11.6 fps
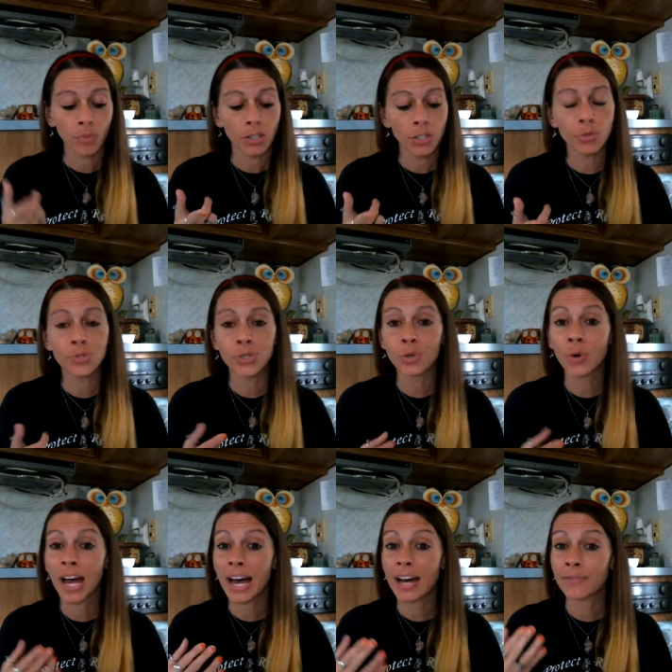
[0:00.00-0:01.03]
You do
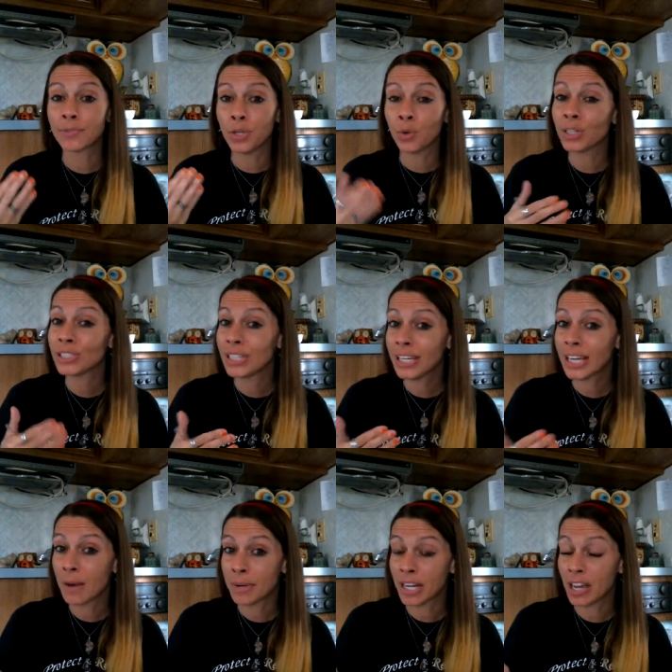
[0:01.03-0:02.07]
have unity
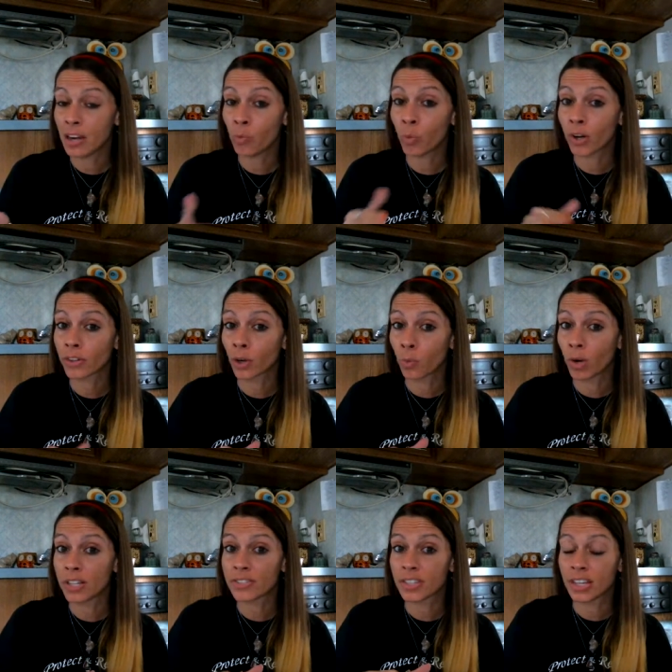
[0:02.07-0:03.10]
coming in where there
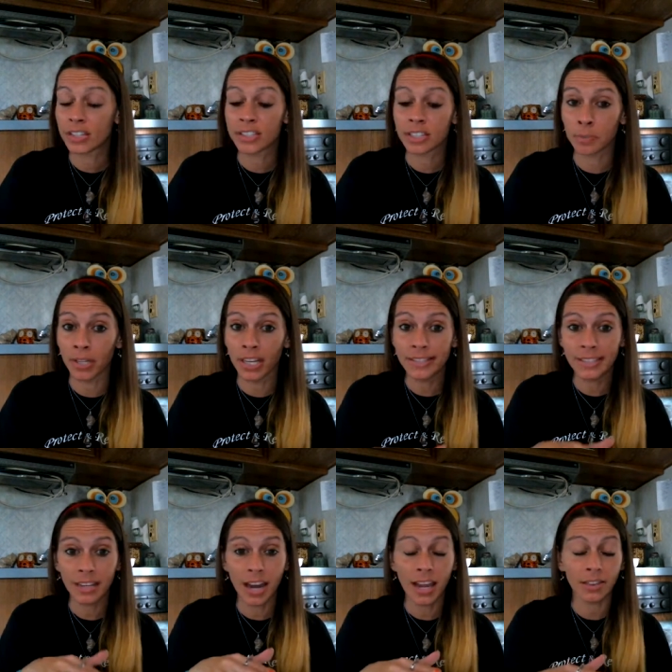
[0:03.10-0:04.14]
was a split
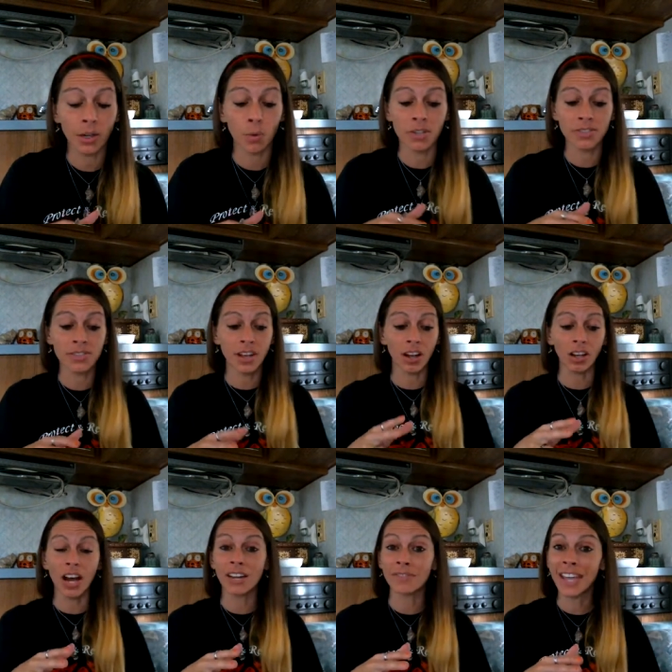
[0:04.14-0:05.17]
and there was a
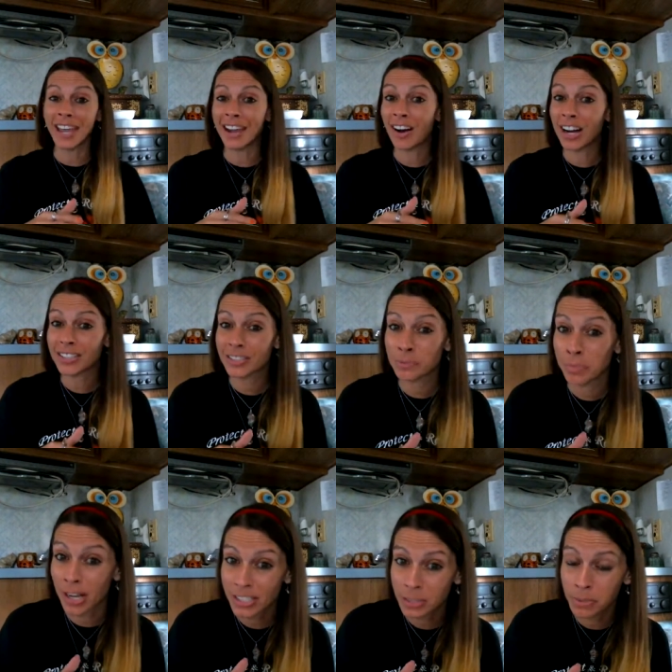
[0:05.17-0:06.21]
lot of chaos
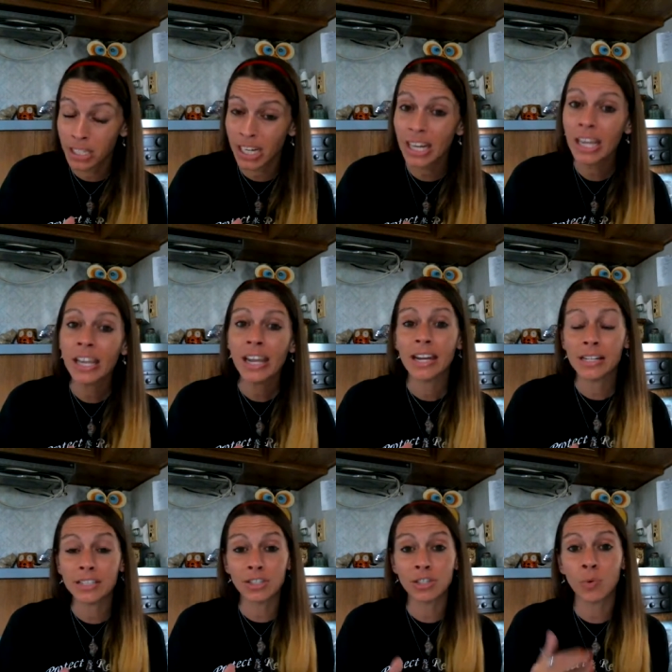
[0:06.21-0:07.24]
possibly in the
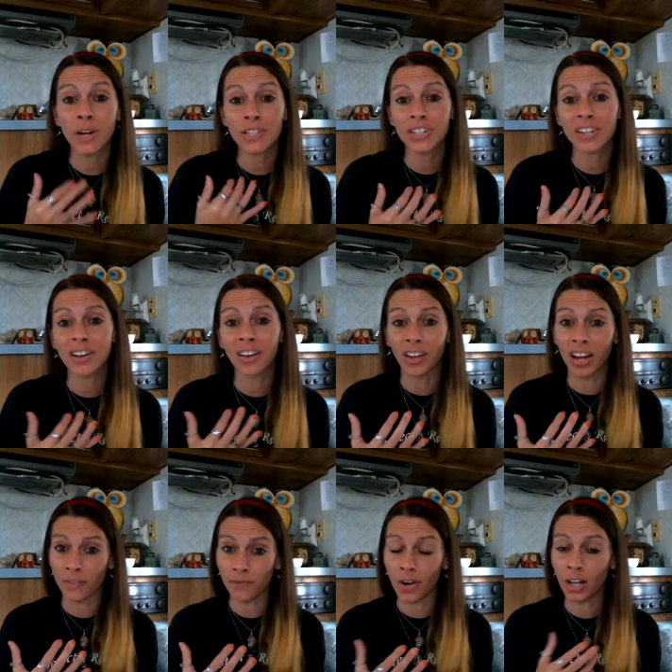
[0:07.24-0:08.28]
situation, a lot
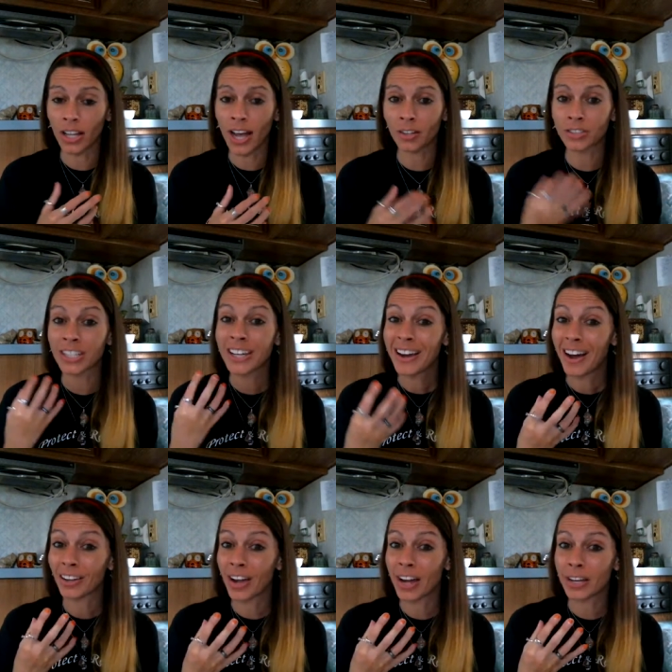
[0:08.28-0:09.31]
of fallout, a
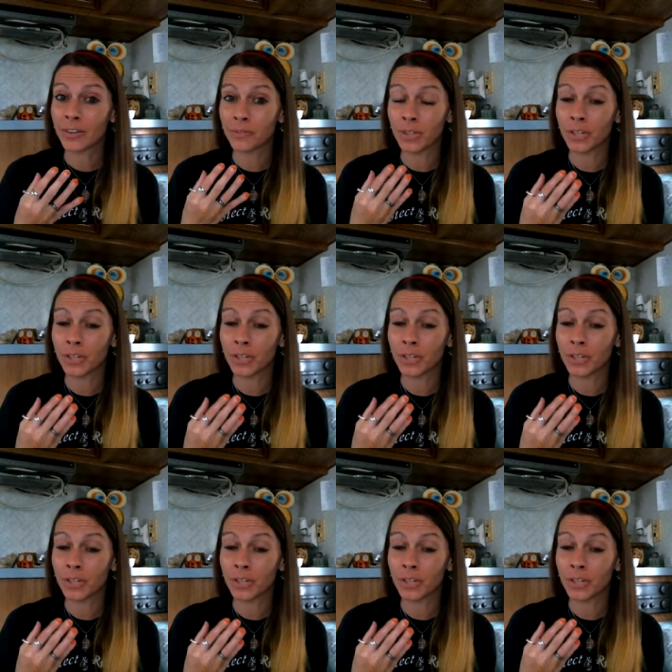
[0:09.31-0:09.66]
lot of,